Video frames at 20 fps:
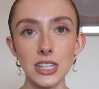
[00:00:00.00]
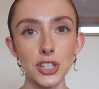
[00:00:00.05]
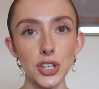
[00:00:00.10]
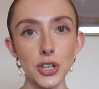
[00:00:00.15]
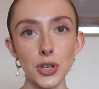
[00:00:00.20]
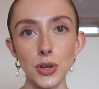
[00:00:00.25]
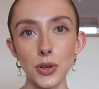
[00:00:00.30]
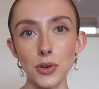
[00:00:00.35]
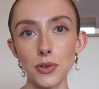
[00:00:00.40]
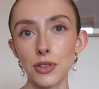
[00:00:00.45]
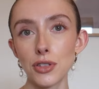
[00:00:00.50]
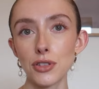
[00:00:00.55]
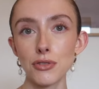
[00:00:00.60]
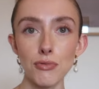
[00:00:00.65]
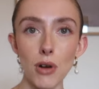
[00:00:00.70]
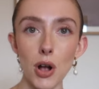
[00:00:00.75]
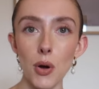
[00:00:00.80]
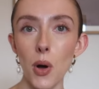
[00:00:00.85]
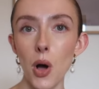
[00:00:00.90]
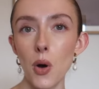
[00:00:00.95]
to
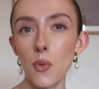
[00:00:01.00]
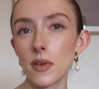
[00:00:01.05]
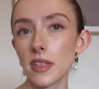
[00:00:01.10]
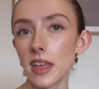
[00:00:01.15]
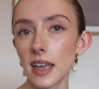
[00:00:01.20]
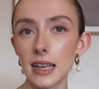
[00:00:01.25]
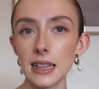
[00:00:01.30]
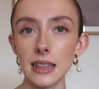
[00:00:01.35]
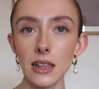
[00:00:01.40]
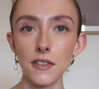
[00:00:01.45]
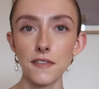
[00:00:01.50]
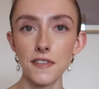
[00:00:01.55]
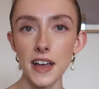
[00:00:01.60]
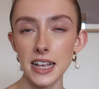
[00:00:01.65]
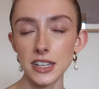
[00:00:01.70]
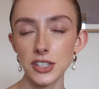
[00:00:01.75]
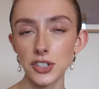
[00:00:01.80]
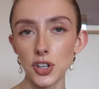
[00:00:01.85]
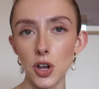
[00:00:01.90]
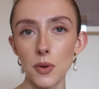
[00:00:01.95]
throw on with like a little
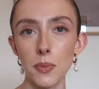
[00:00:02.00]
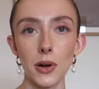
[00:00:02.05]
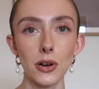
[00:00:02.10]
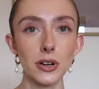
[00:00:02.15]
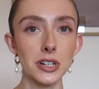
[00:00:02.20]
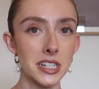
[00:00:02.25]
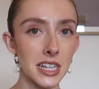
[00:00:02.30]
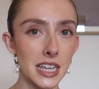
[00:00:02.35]
vest top or a